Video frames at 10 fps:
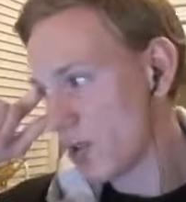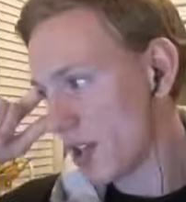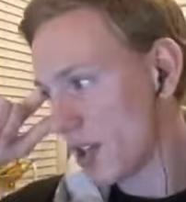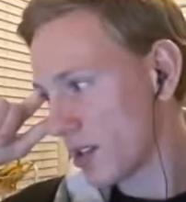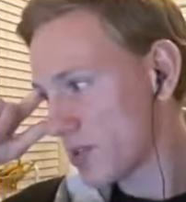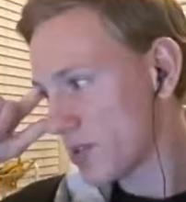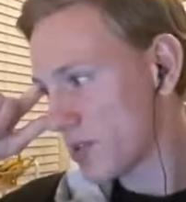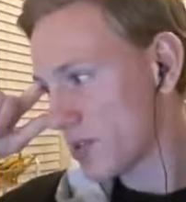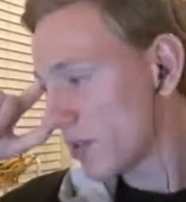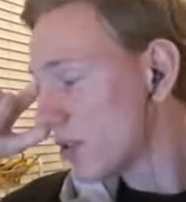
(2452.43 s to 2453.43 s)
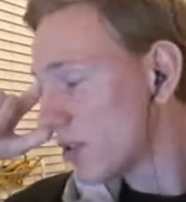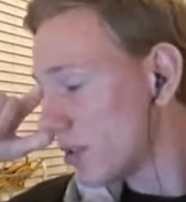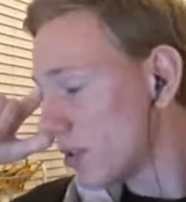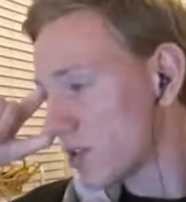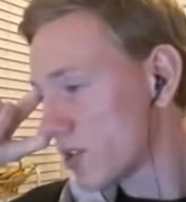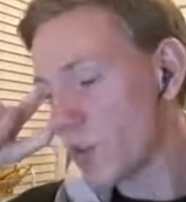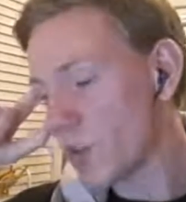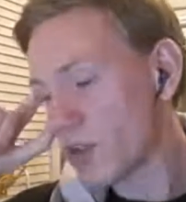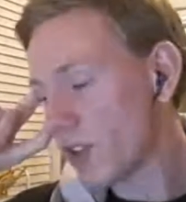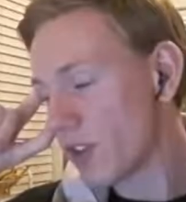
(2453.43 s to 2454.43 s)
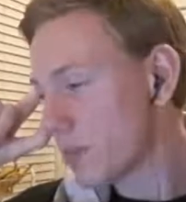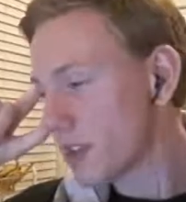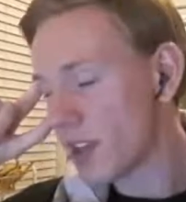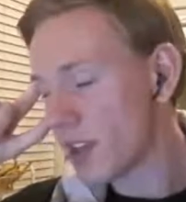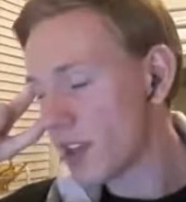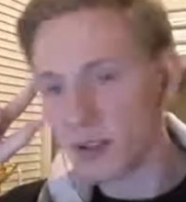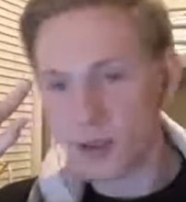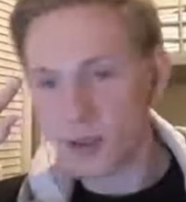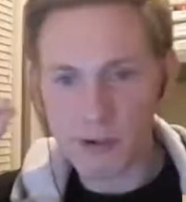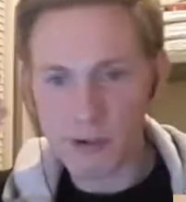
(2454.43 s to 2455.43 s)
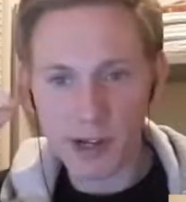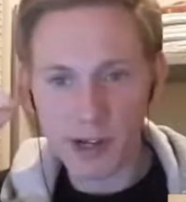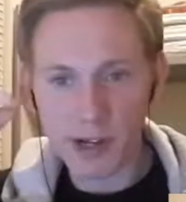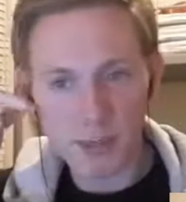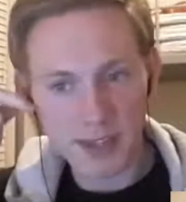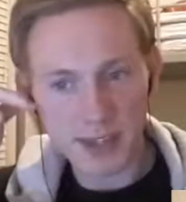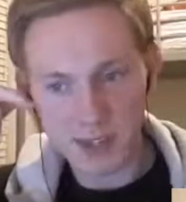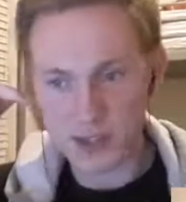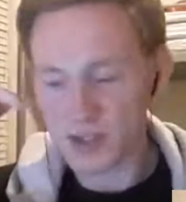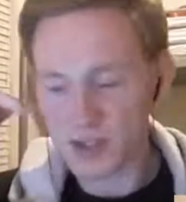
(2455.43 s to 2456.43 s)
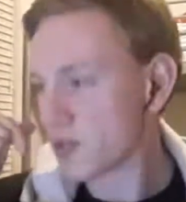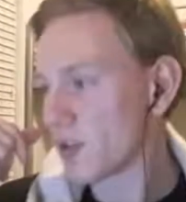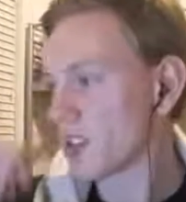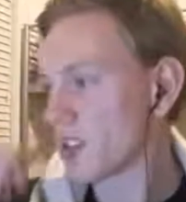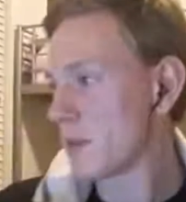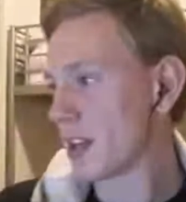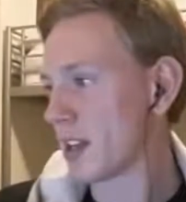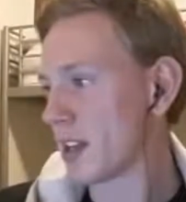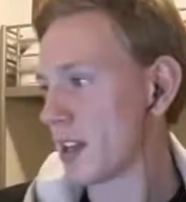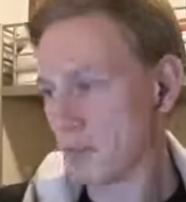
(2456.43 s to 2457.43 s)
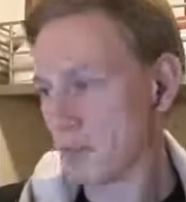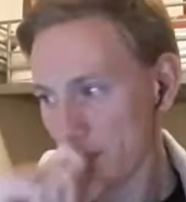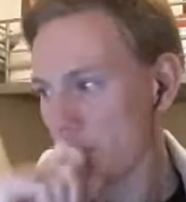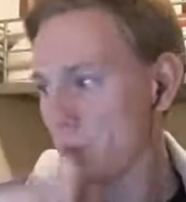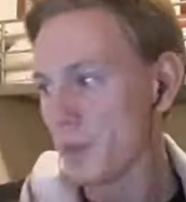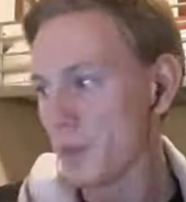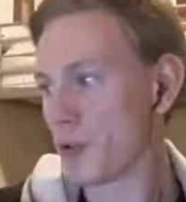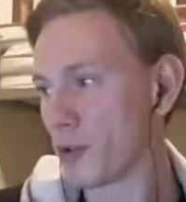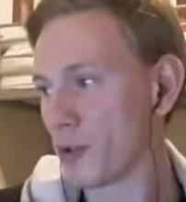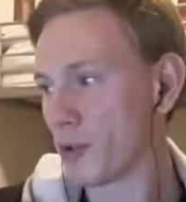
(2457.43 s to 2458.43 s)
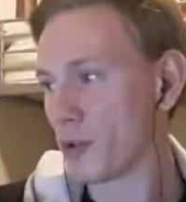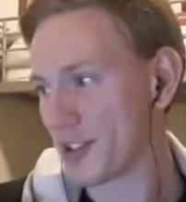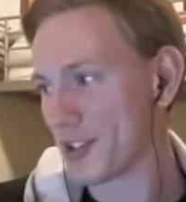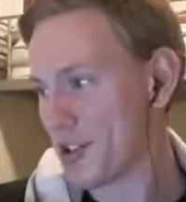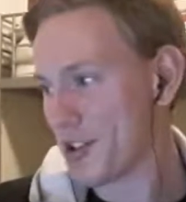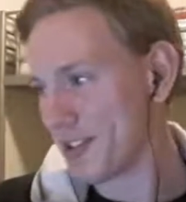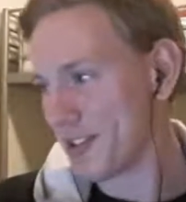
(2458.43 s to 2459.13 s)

at least. So we should write about that. Did we already write about that? So I was distracted making that cool looking chart.